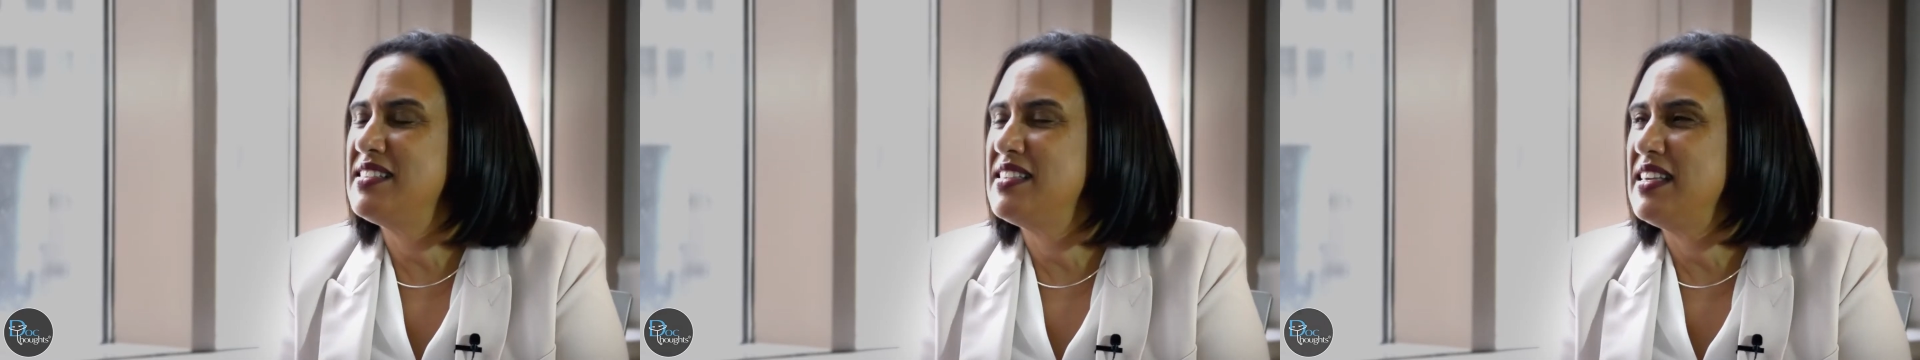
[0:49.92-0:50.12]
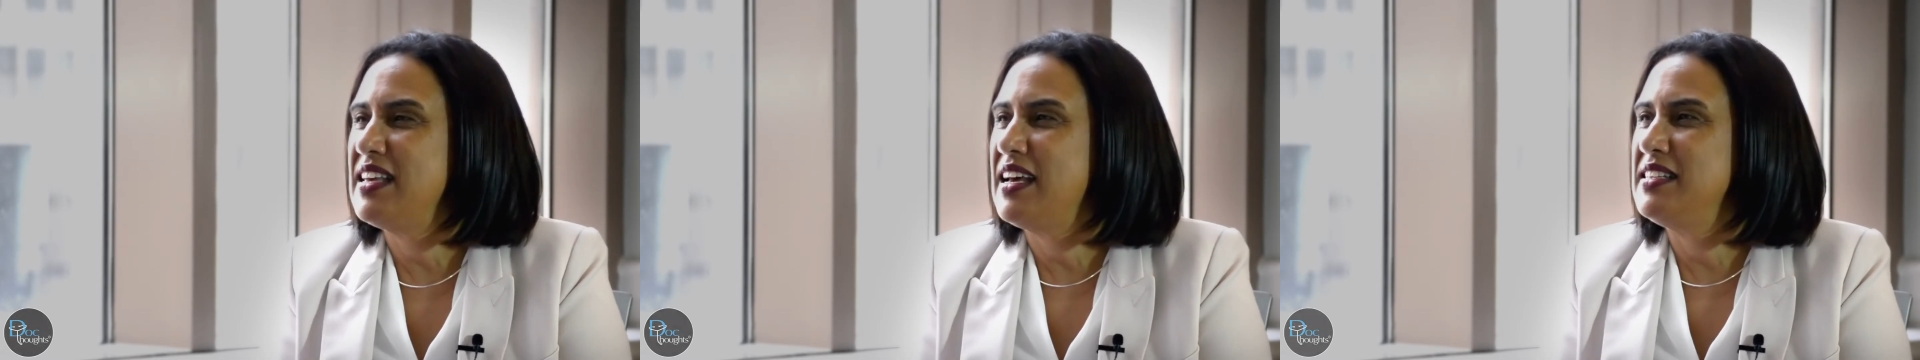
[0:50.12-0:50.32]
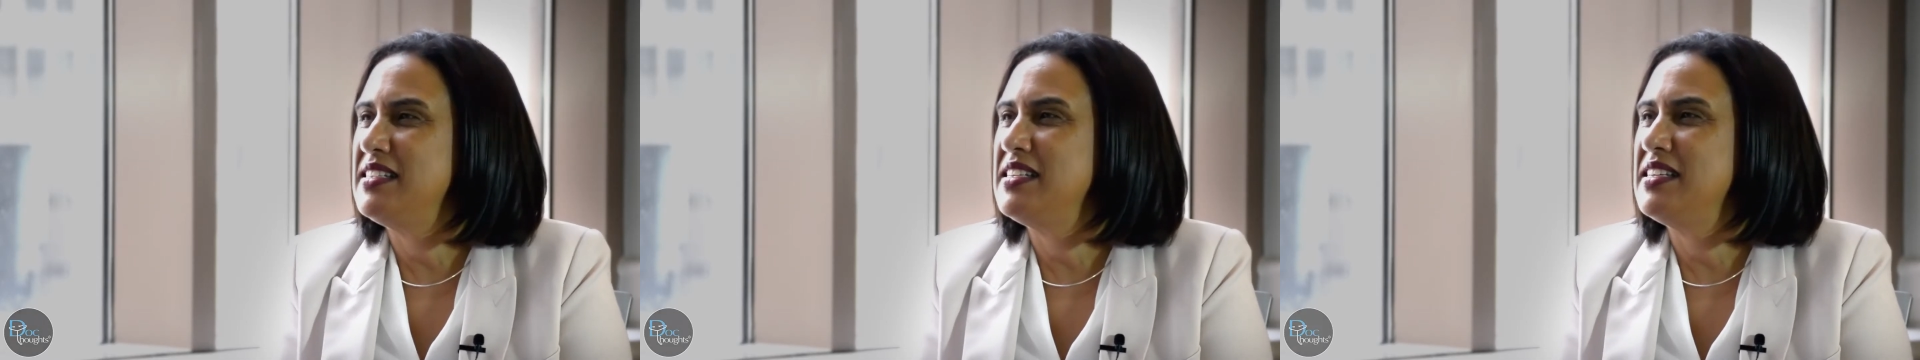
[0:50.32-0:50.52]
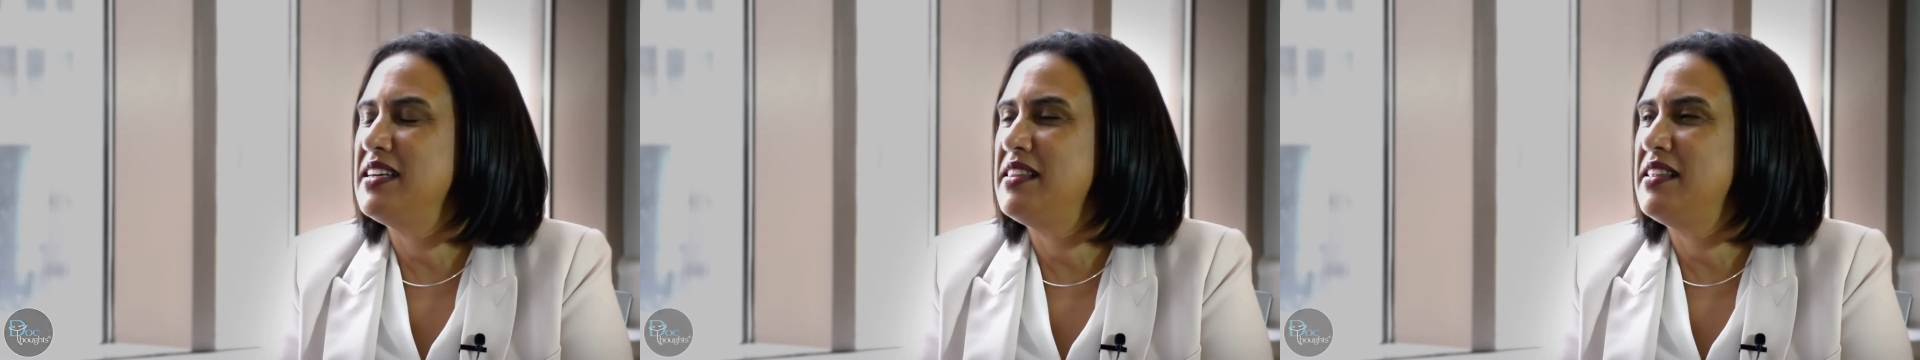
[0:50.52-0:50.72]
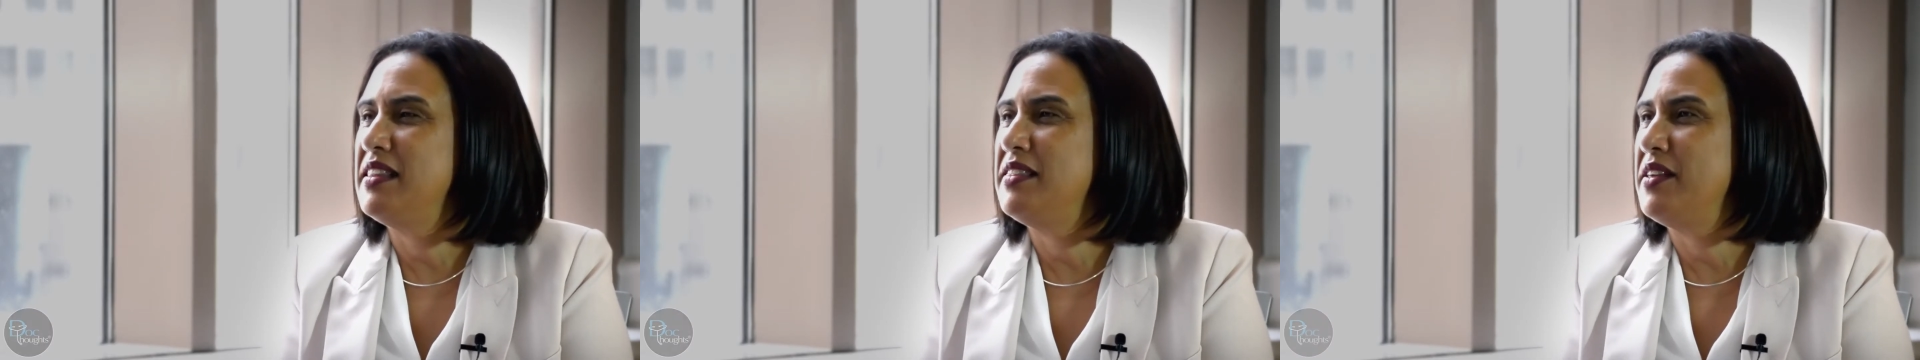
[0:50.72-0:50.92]
is the idea
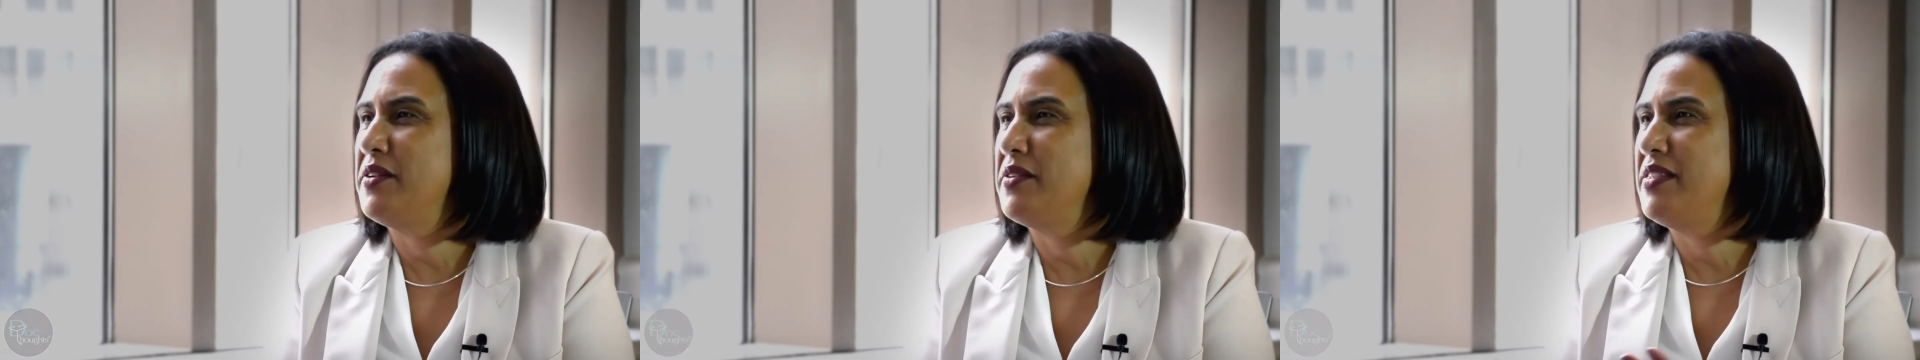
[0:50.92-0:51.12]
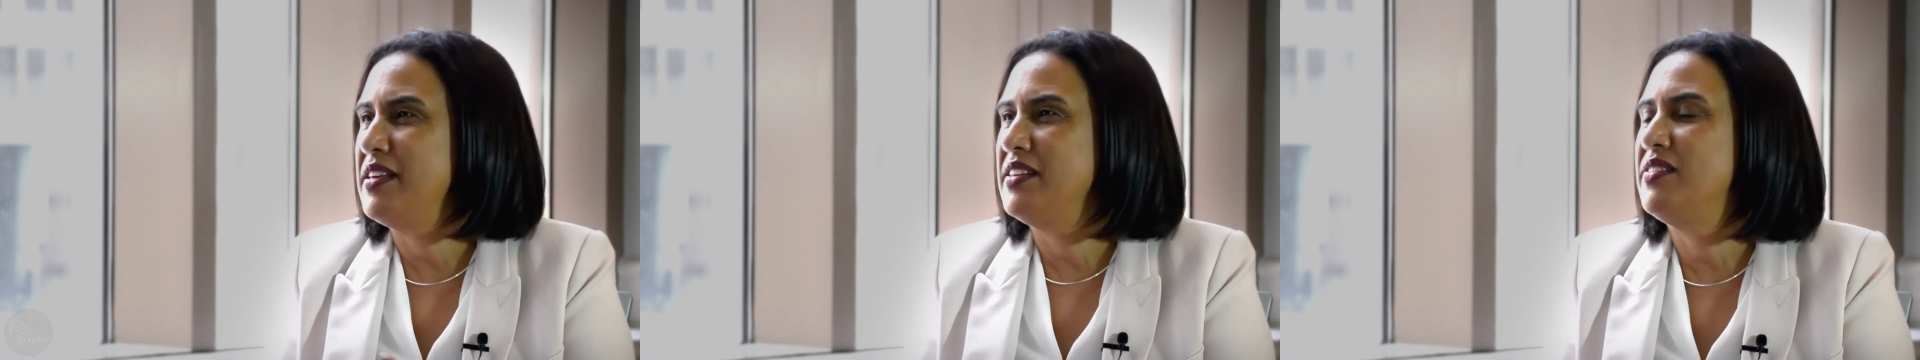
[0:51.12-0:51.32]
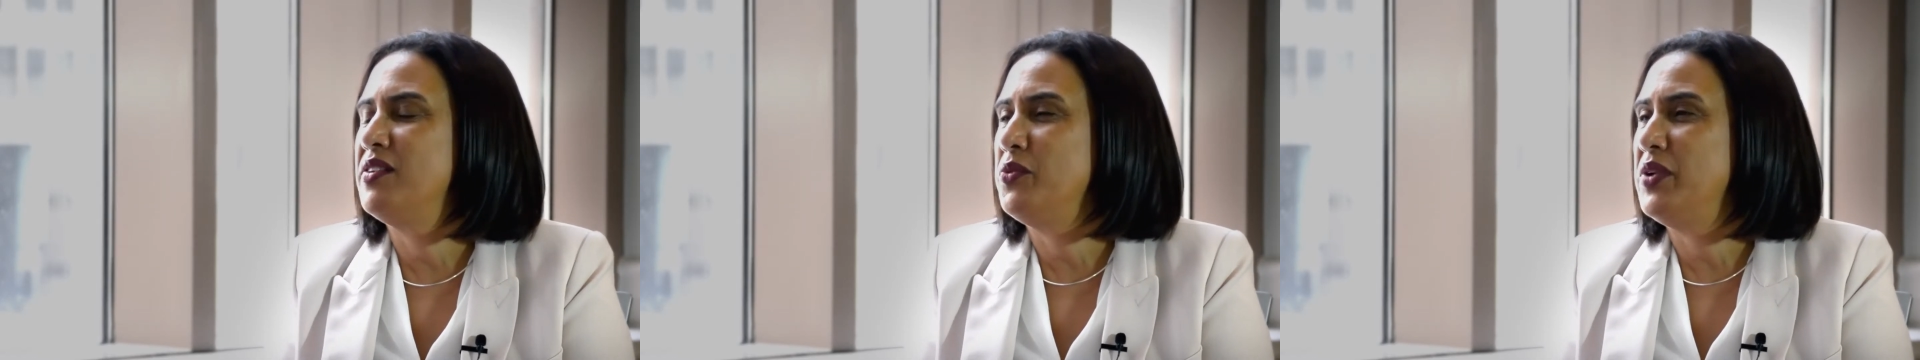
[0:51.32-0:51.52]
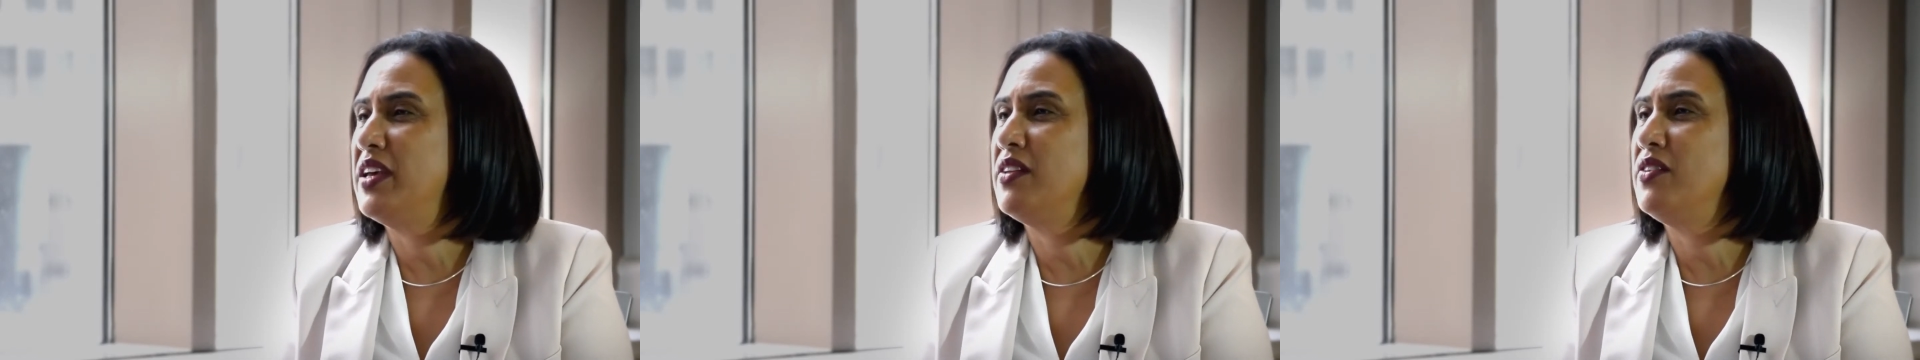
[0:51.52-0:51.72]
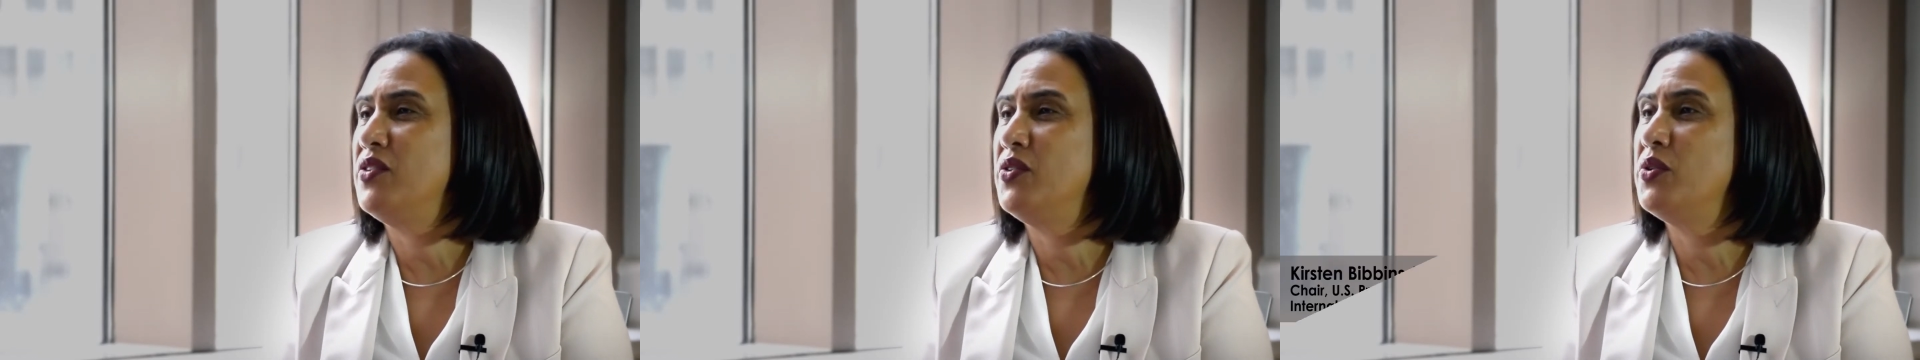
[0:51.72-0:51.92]
that there are things that we
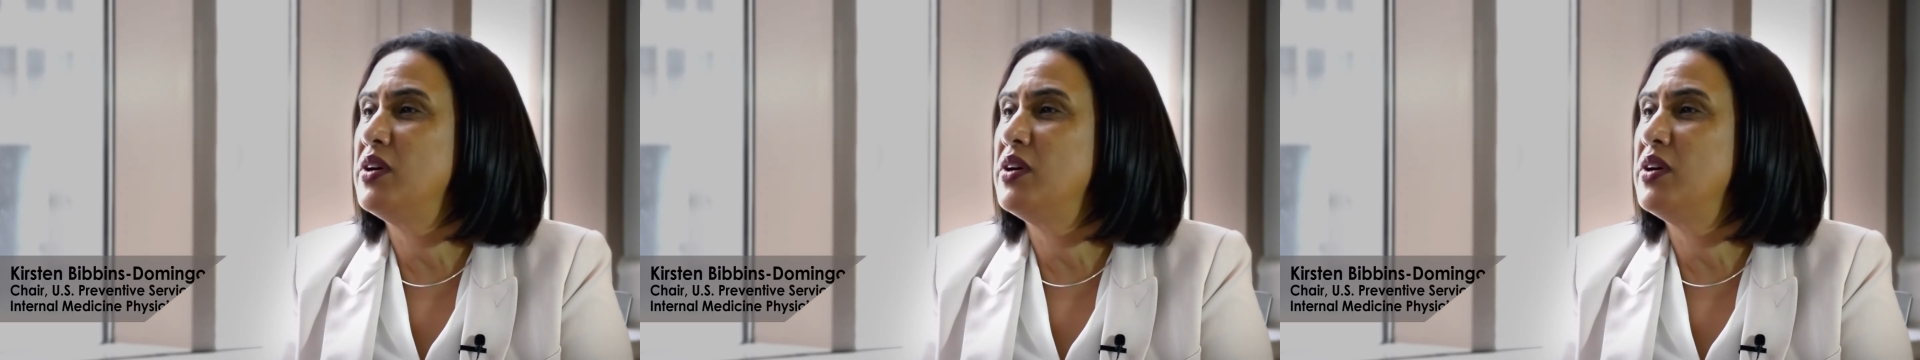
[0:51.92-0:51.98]
can do